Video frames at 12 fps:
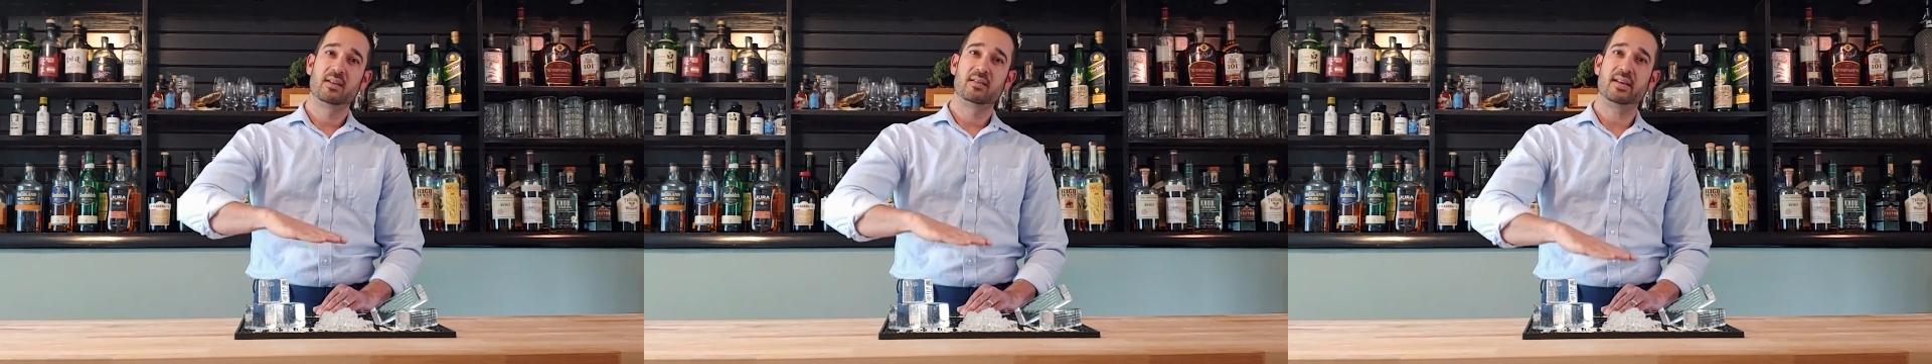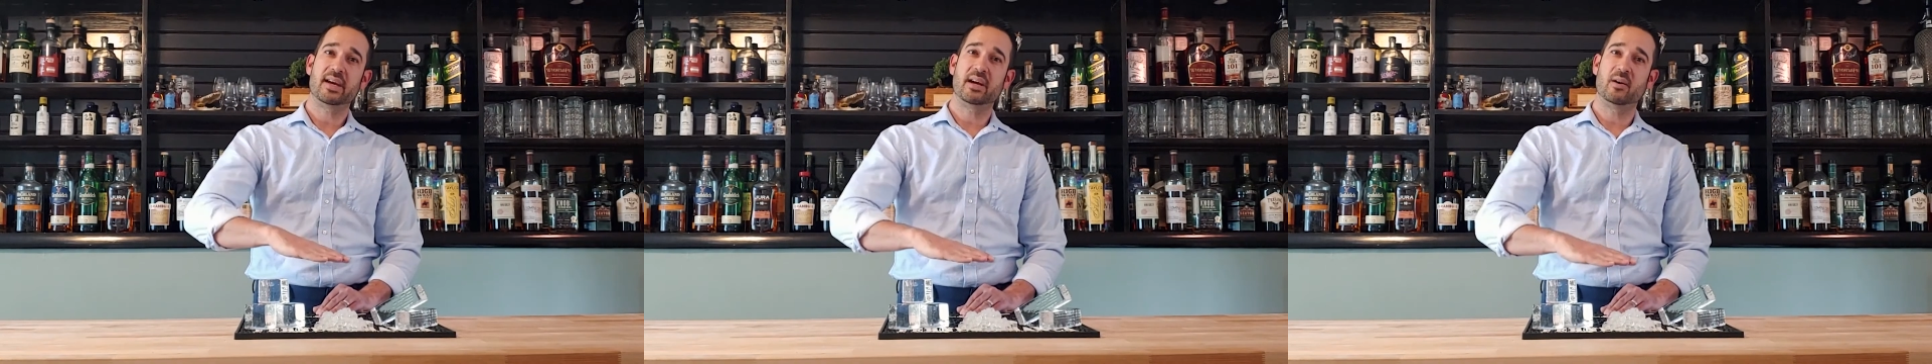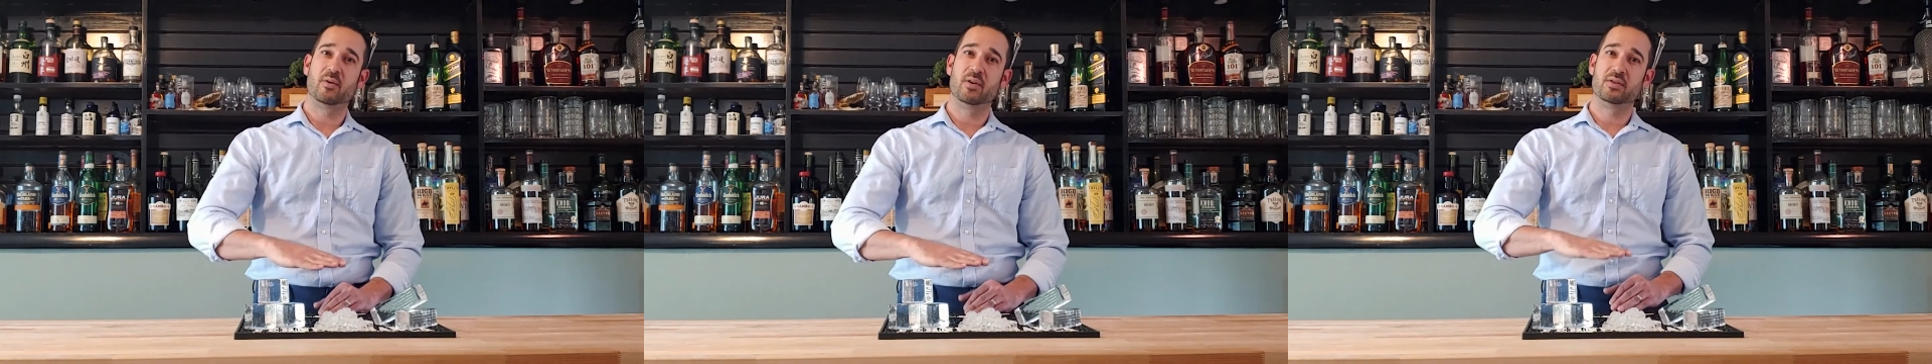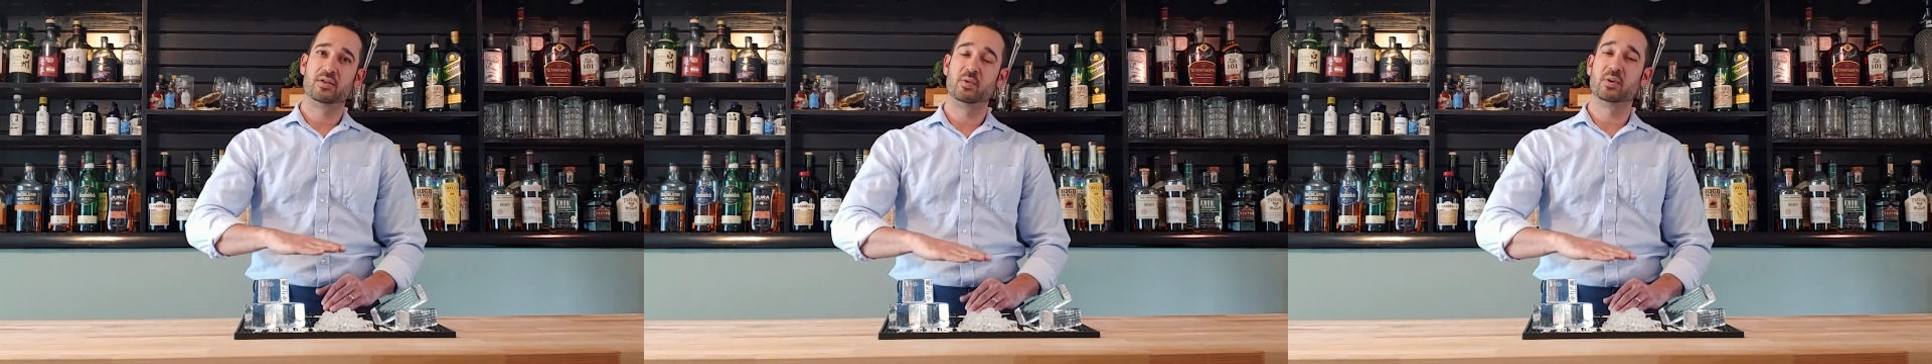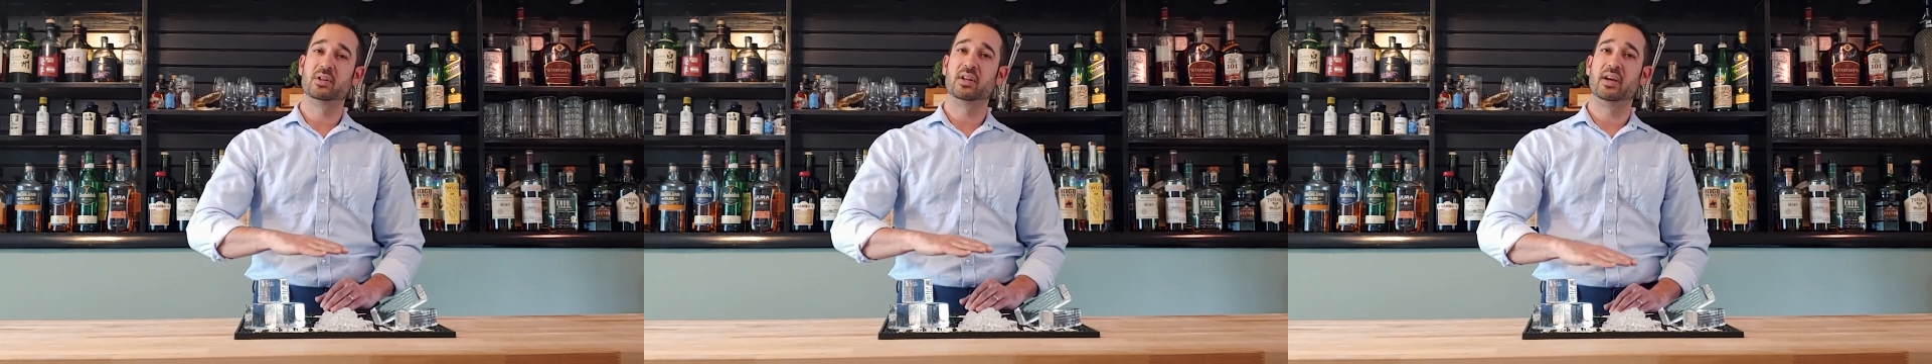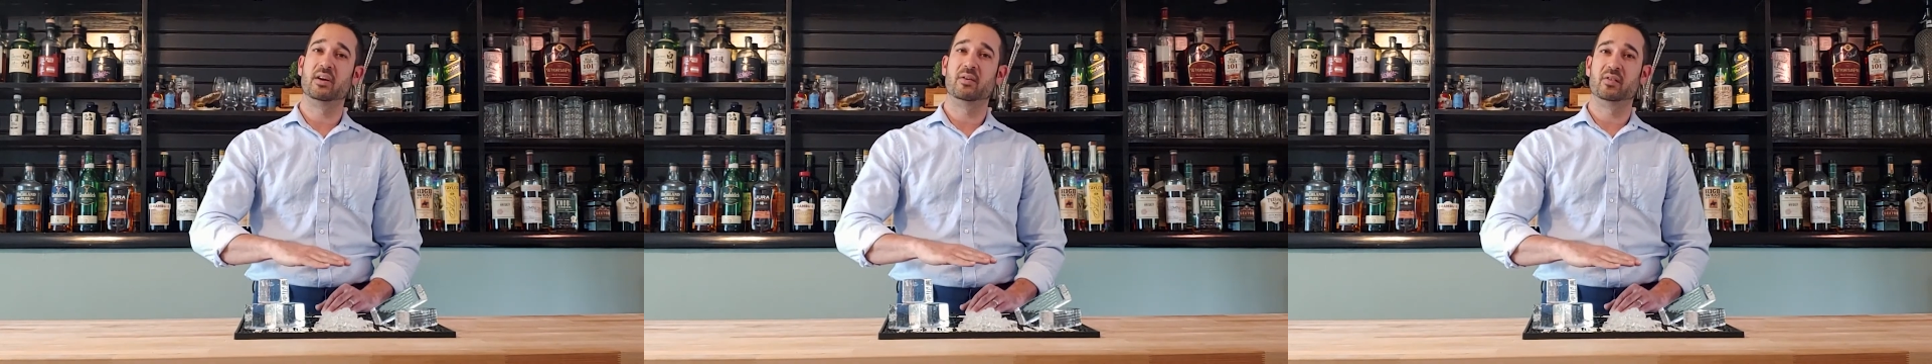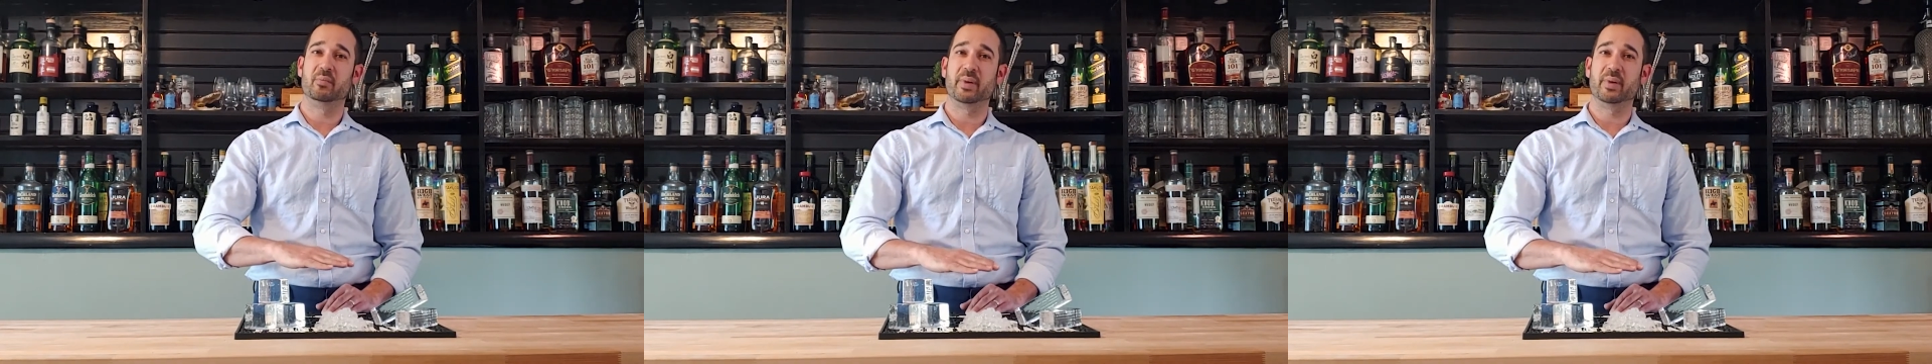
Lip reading: down to a layer in the